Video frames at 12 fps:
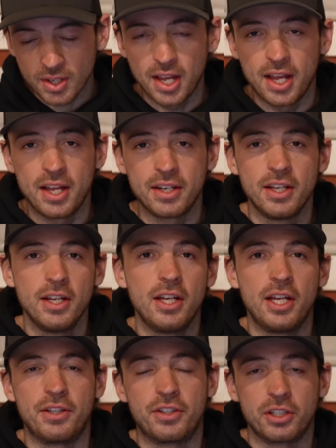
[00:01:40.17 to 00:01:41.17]
and
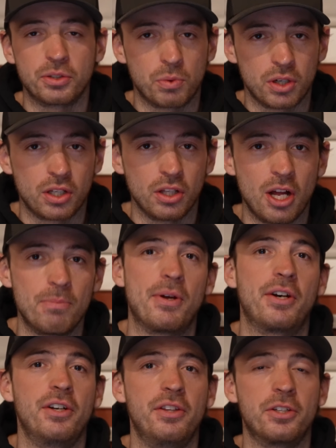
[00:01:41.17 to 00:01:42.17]
it does work a lot
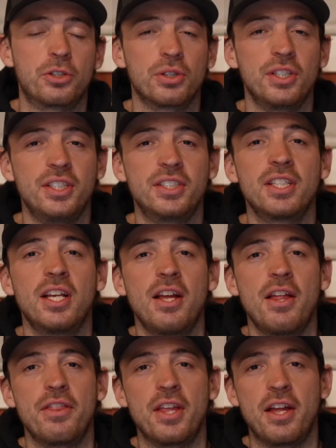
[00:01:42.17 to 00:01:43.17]
better in the trees
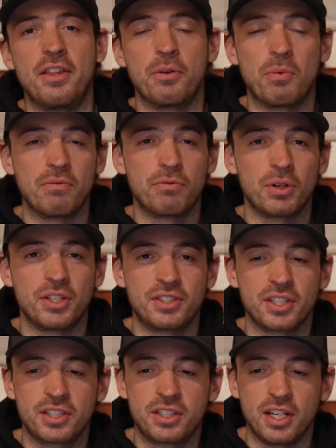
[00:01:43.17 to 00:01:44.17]
than the
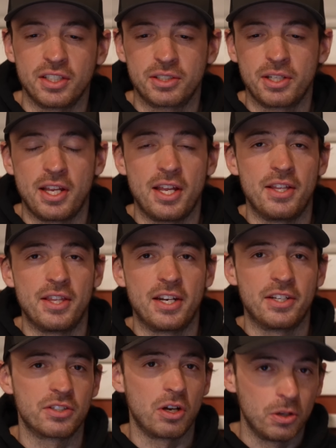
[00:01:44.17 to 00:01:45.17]
146 does, and then
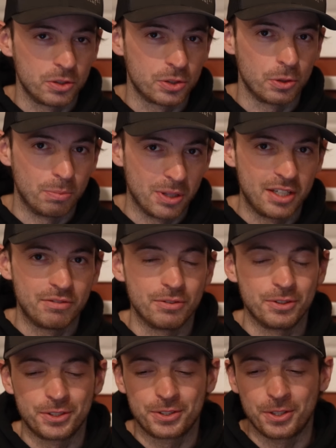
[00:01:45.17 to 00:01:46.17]
it's also
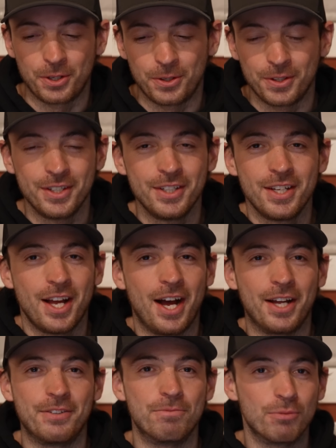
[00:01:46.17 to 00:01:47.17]
playful. So
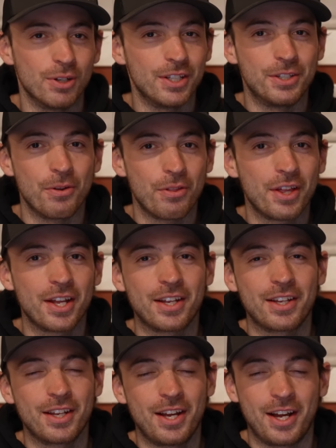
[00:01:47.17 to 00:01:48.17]
I really don't
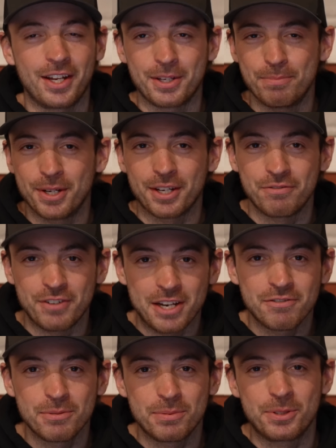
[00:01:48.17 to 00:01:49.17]
think I could pick a
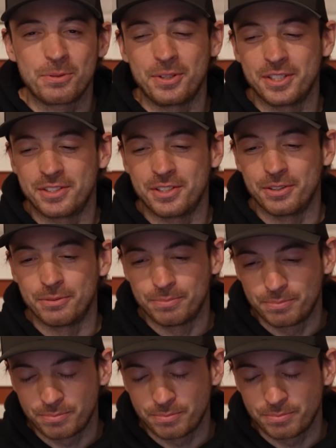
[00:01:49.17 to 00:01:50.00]
favorite between the two.